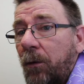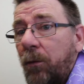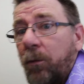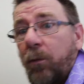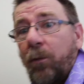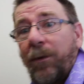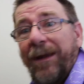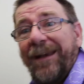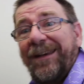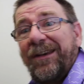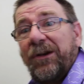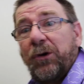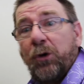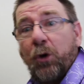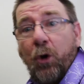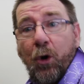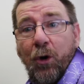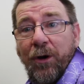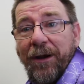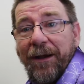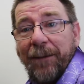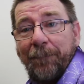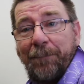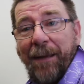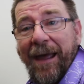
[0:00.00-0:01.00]
went and
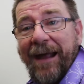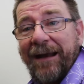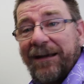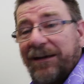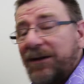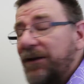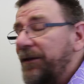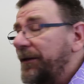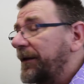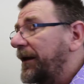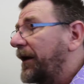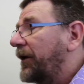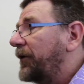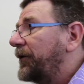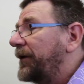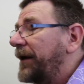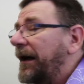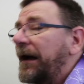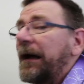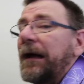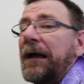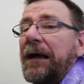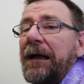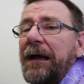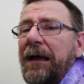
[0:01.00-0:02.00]
took it back to the
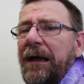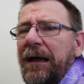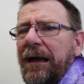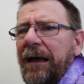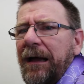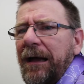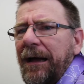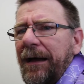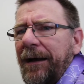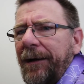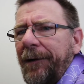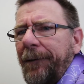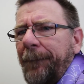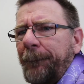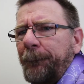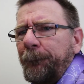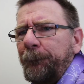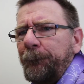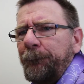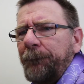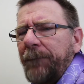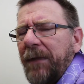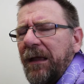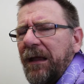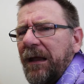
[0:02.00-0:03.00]
owner,
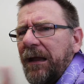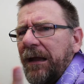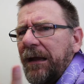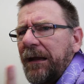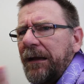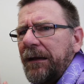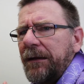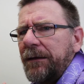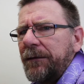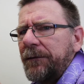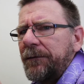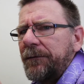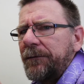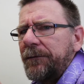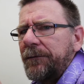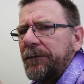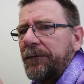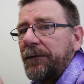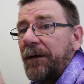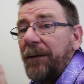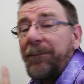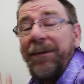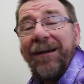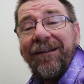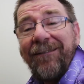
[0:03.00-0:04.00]
and
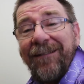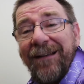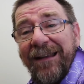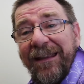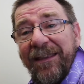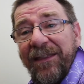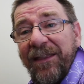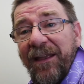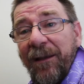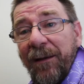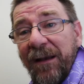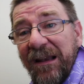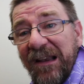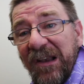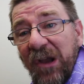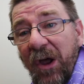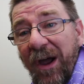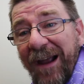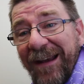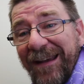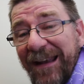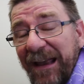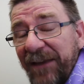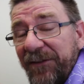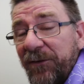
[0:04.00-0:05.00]
apparently the
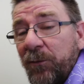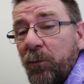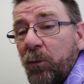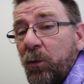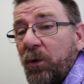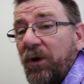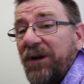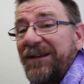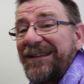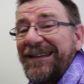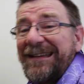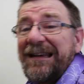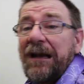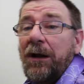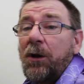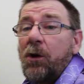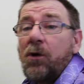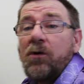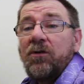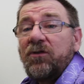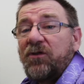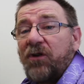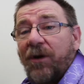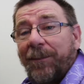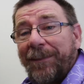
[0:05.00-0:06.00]
light hasn't worked in a
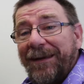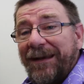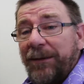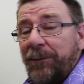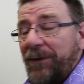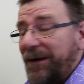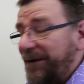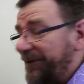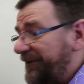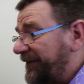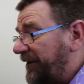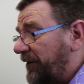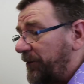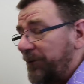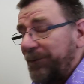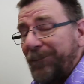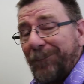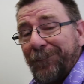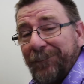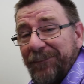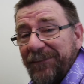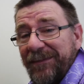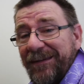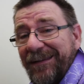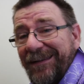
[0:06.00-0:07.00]
long time anyway, so
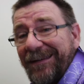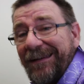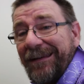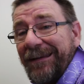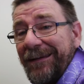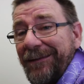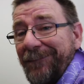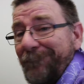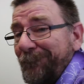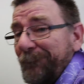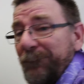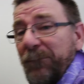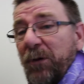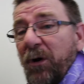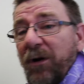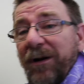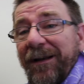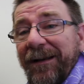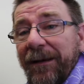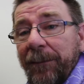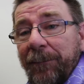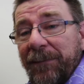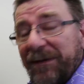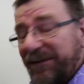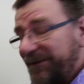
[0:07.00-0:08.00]
she's not
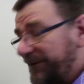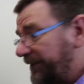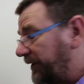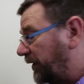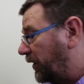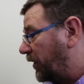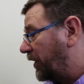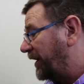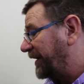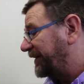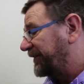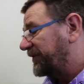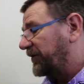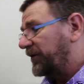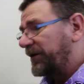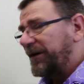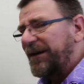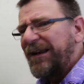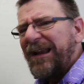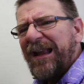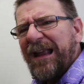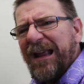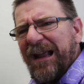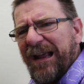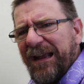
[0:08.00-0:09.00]
going to miss the lights on
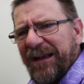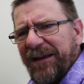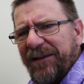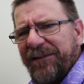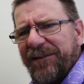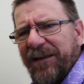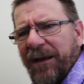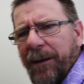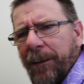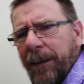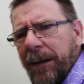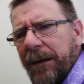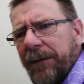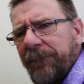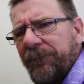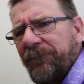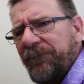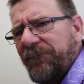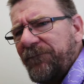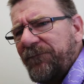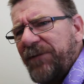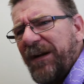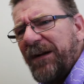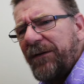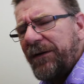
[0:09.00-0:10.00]
it. It is a
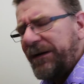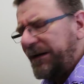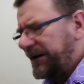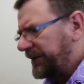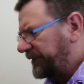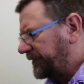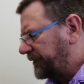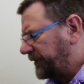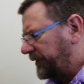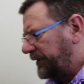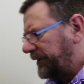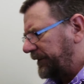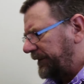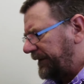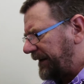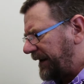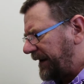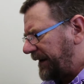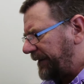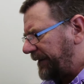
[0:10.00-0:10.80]
very different,